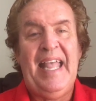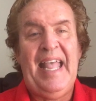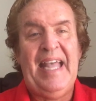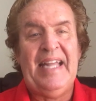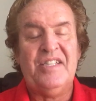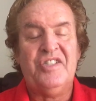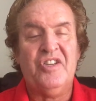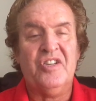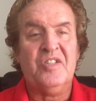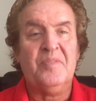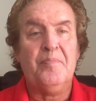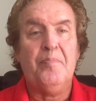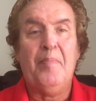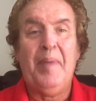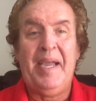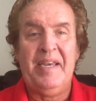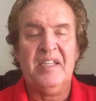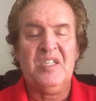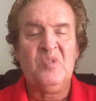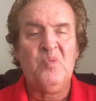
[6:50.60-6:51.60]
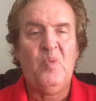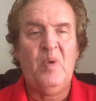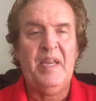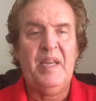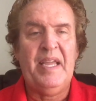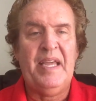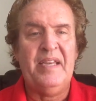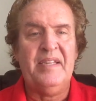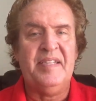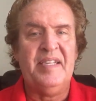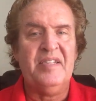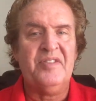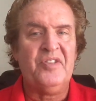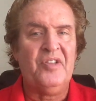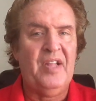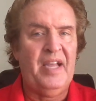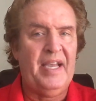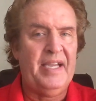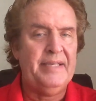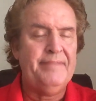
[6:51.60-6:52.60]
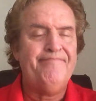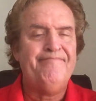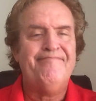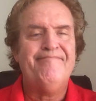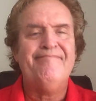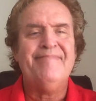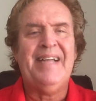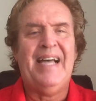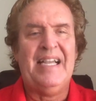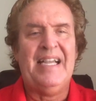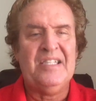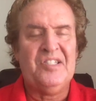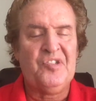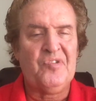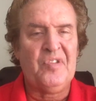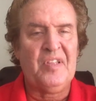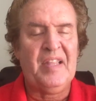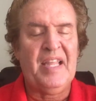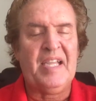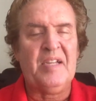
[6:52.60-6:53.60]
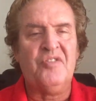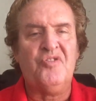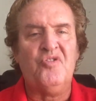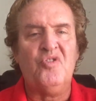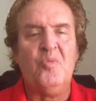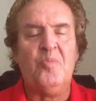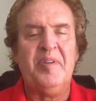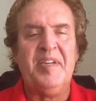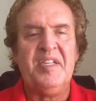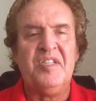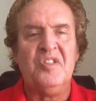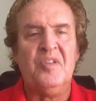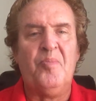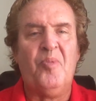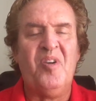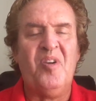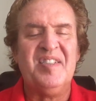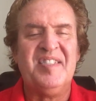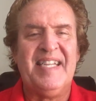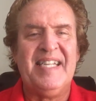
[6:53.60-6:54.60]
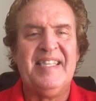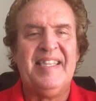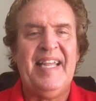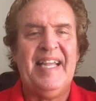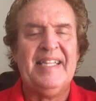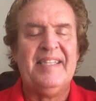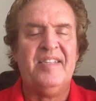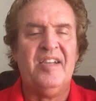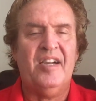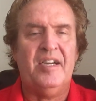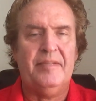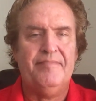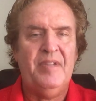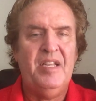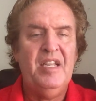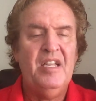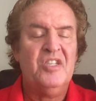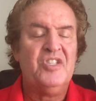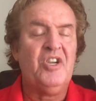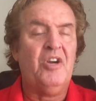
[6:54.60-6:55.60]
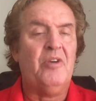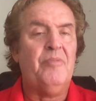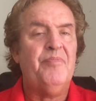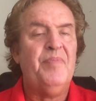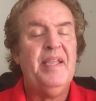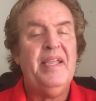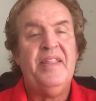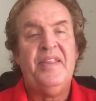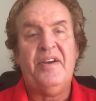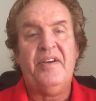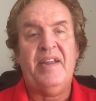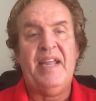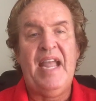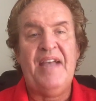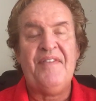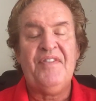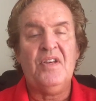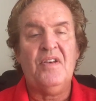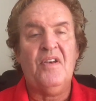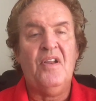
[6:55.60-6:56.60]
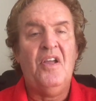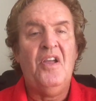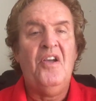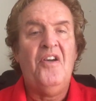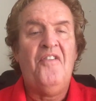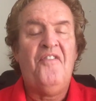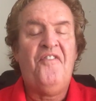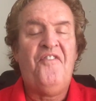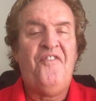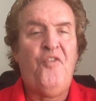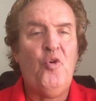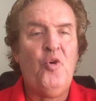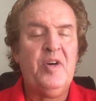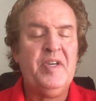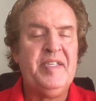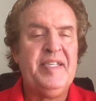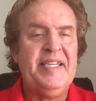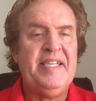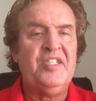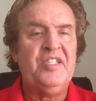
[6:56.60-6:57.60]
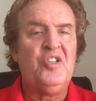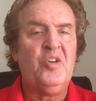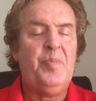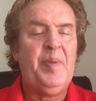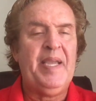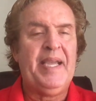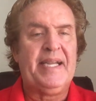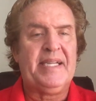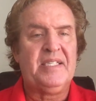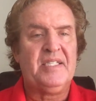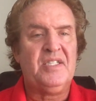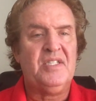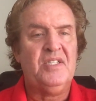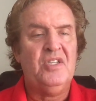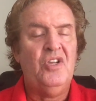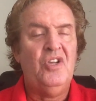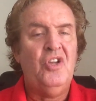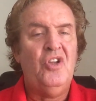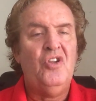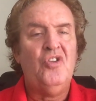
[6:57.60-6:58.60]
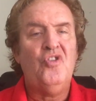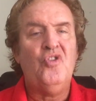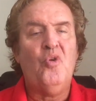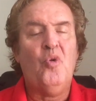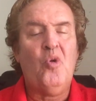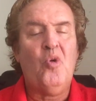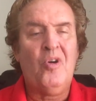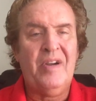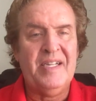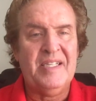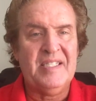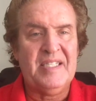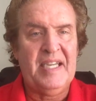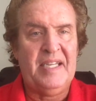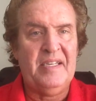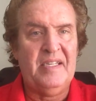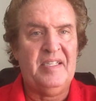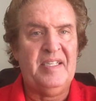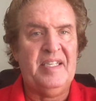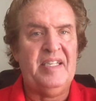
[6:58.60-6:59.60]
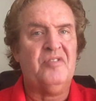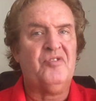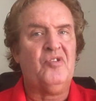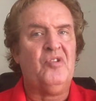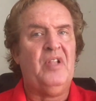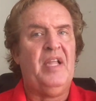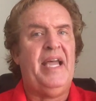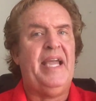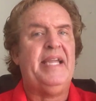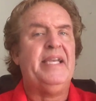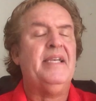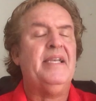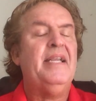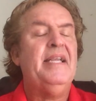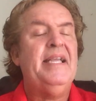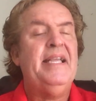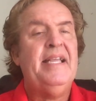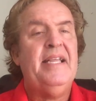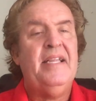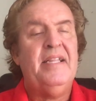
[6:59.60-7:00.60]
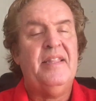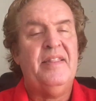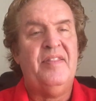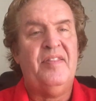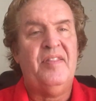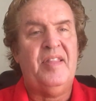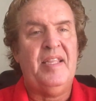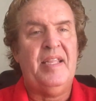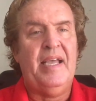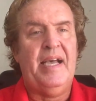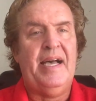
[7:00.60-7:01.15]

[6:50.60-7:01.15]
at just minus 1 on a teaser line. I certainly like Drew Brees and the boys to get that done. So there you have it. 4 teaser picks. New Orleans on the teaser line. The